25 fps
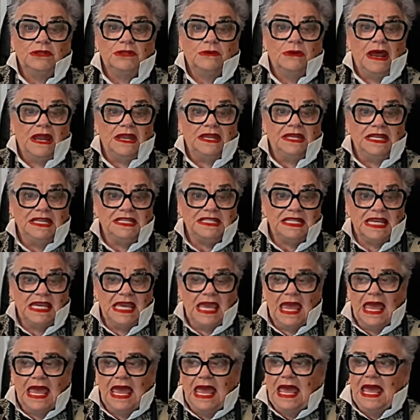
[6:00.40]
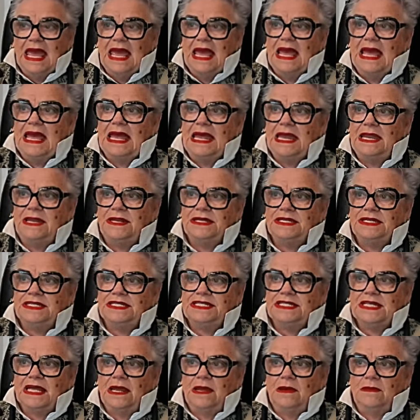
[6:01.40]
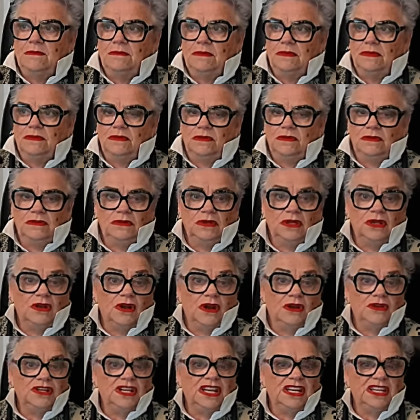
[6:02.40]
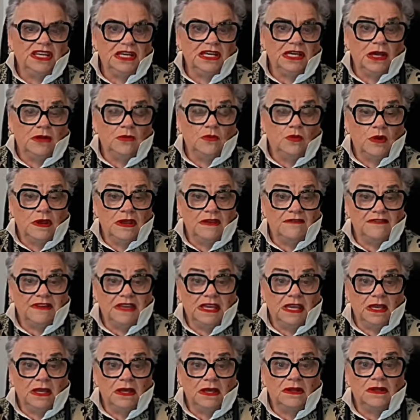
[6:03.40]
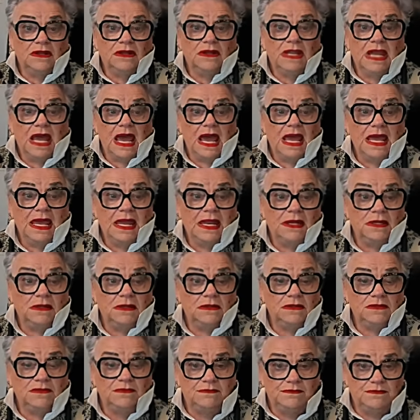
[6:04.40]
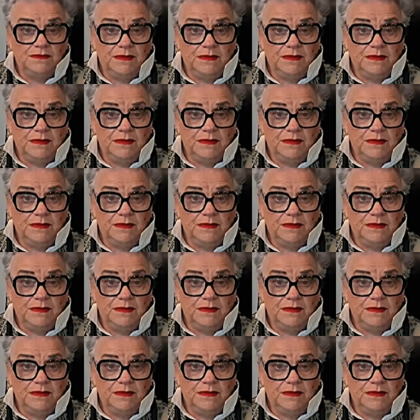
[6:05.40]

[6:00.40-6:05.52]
to our knitting and, knitting and weaving and